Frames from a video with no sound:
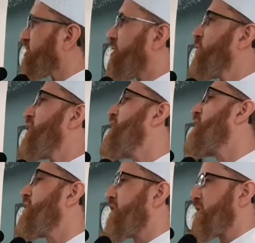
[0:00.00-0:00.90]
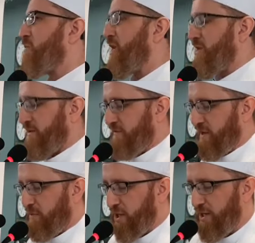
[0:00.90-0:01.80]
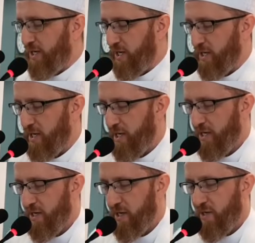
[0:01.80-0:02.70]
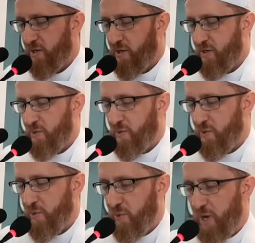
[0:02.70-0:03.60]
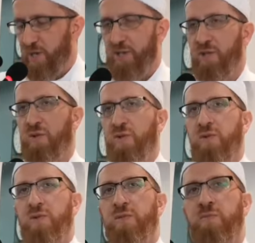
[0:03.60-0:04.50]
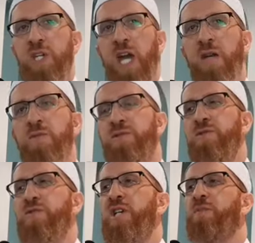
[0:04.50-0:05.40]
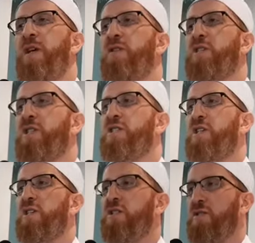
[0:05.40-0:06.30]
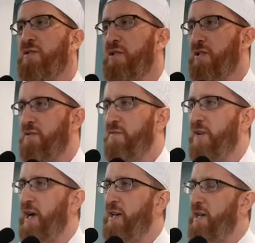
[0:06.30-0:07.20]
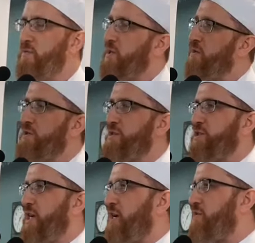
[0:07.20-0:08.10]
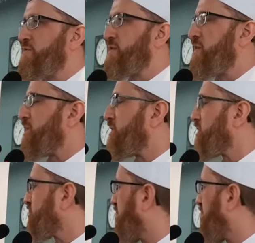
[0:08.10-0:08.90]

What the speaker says: is that we did in the month of Ramadan. We want to be able to somehow continue that. And we know this is how the